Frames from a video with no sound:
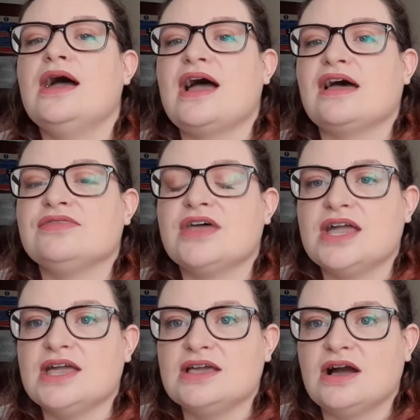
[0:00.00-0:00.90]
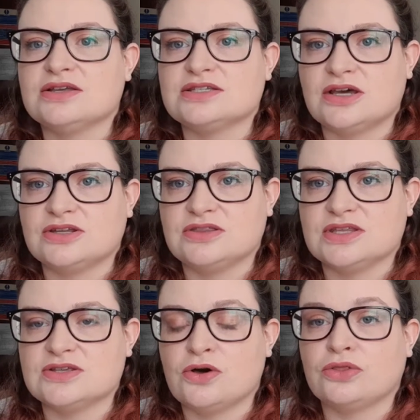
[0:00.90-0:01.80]
And they are starting
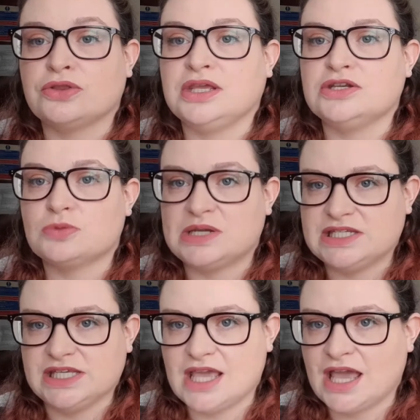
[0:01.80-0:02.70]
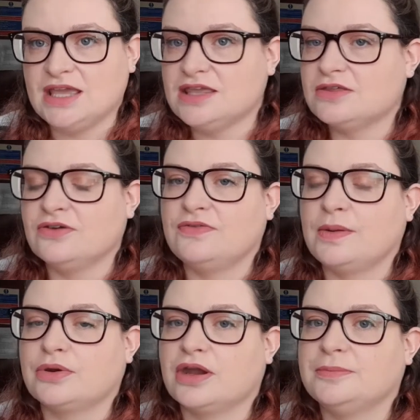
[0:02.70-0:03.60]
this on the 28th of
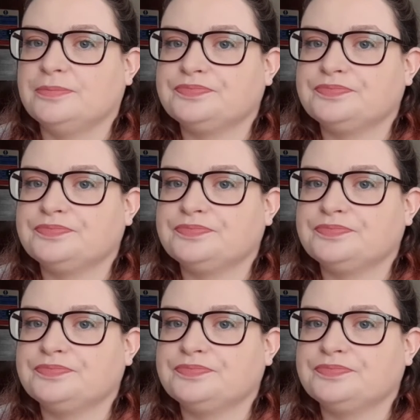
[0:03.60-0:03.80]
February.